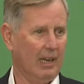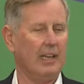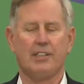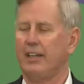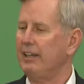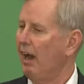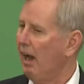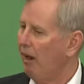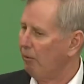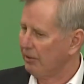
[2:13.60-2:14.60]
He said,
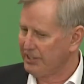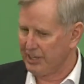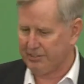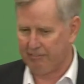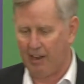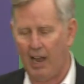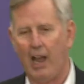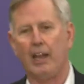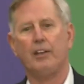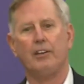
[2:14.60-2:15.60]
"No, we're just
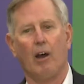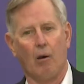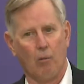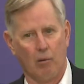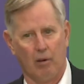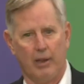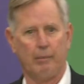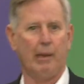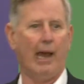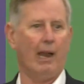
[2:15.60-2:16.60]
fine. Don't worry
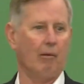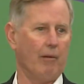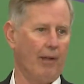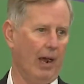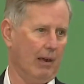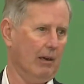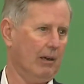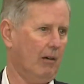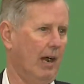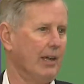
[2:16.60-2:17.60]
about it. We're not going to
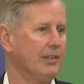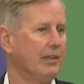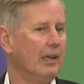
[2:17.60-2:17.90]
crash."